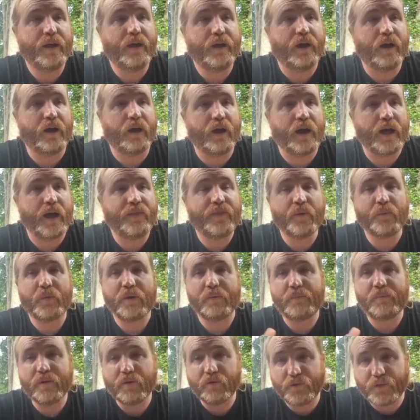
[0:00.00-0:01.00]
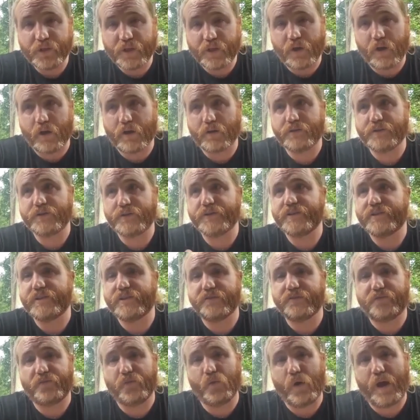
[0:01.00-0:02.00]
And then we built the gardens